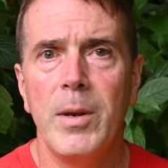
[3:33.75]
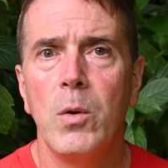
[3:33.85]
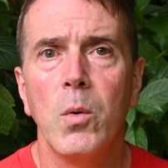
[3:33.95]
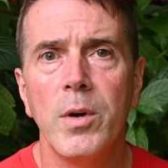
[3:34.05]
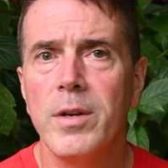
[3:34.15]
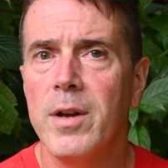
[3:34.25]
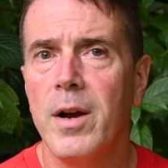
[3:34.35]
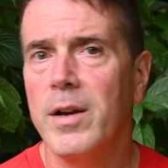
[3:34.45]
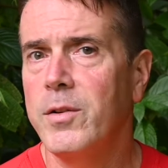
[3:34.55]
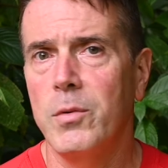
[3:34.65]
Who are you
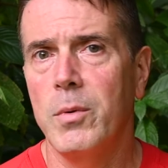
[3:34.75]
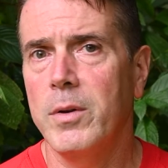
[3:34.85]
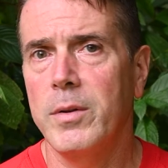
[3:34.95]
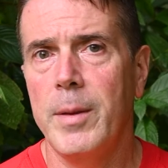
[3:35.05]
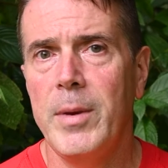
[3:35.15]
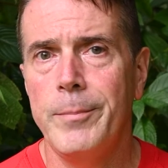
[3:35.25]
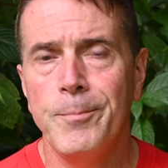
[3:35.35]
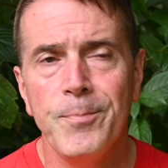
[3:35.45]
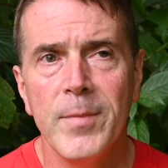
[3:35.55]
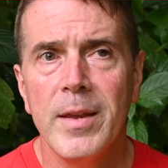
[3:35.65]
talking to, really?
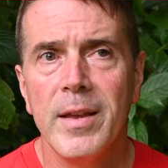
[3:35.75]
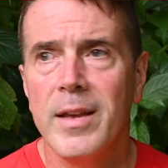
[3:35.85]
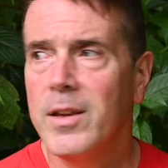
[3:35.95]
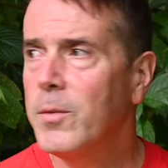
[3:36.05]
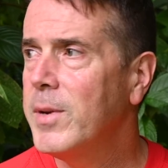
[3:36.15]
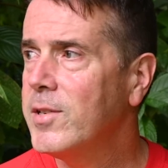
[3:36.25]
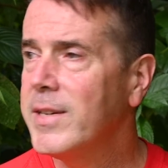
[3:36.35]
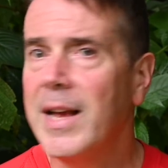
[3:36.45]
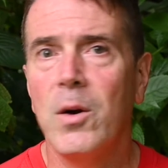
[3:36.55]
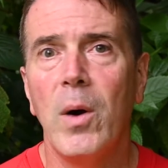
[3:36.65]
You're
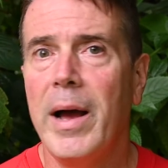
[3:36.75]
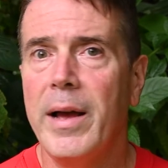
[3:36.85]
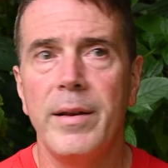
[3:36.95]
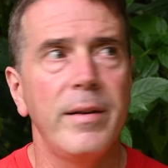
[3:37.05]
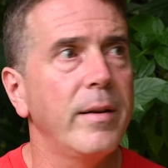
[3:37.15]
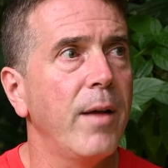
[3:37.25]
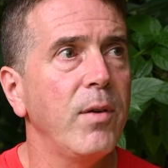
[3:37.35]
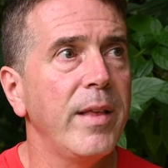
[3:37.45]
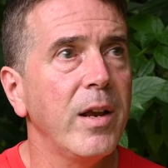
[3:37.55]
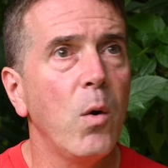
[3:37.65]
missing out on
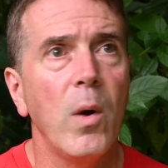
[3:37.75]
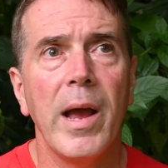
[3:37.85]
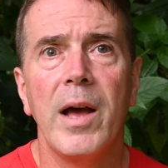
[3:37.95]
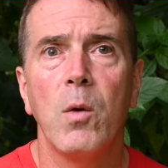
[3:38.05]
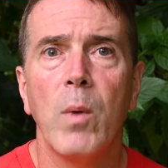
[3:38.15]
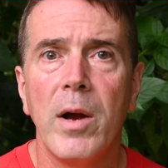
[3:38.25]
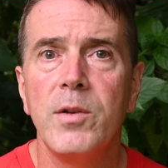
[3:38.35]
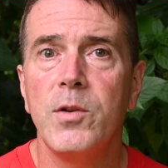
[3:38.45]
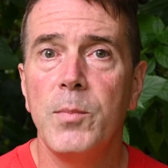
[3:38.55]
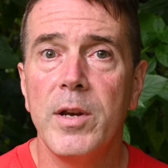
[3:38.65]
everything going on
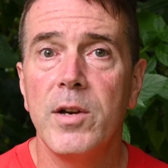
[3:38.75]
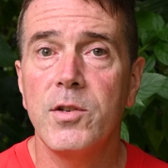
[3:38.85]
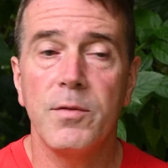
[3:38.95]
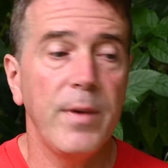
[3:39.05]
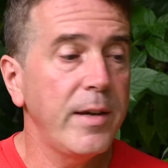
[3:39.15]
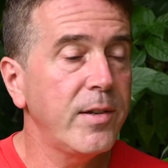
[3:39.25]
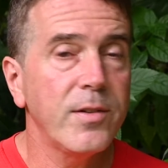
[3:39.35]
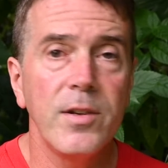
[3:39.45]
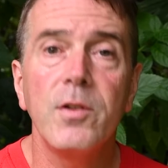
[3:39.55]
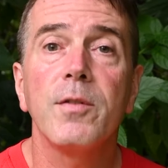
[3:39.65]
around you because your face
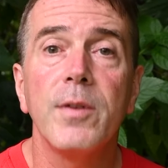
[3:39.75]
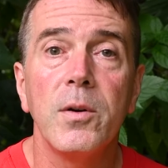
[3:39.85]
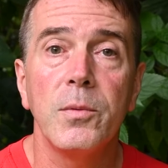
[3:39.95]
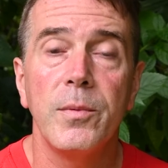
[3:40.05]
is in your phone.